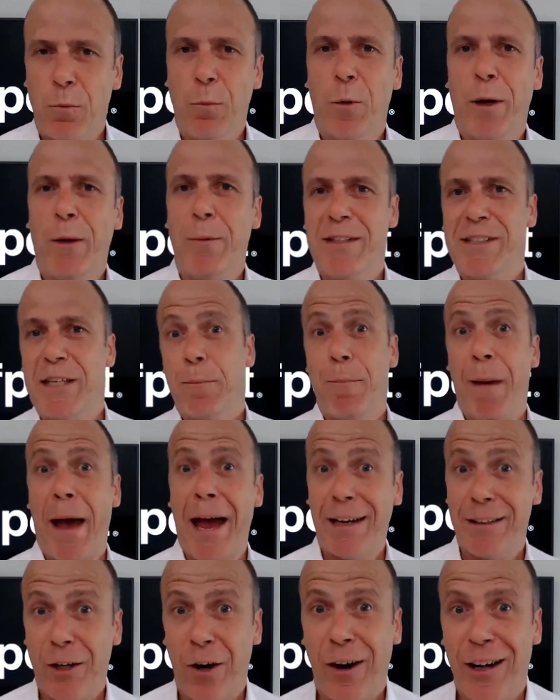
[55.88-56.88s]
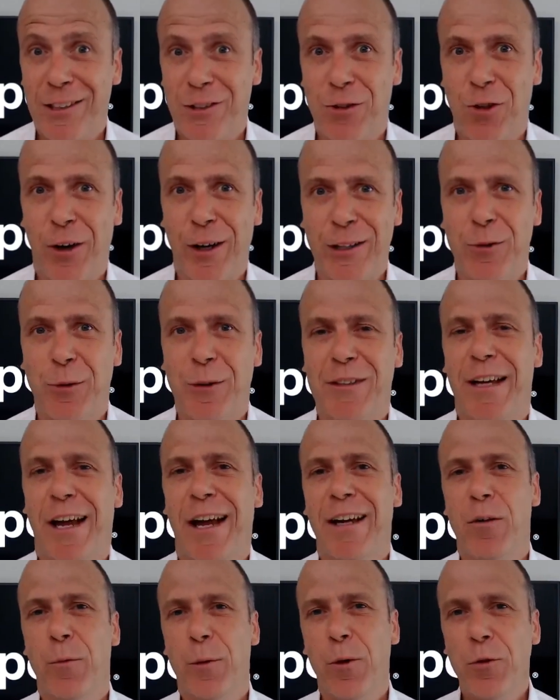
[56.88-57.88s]
where we see bad guys trying to
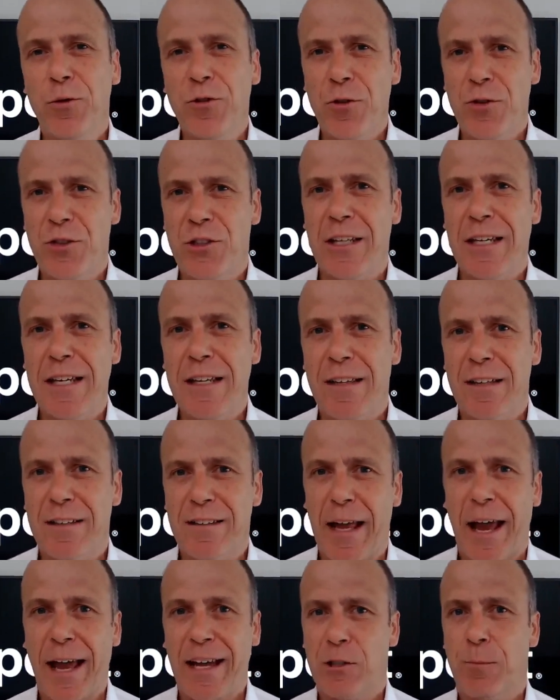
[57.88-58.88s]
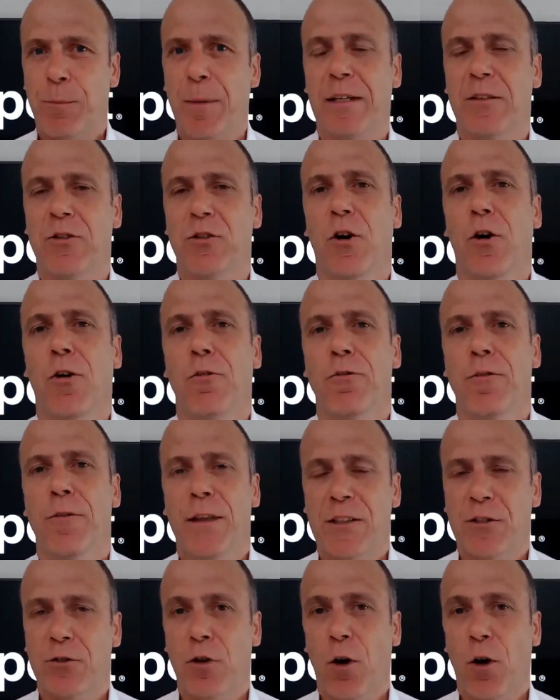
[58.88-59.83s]
attack, we also see this aspect that's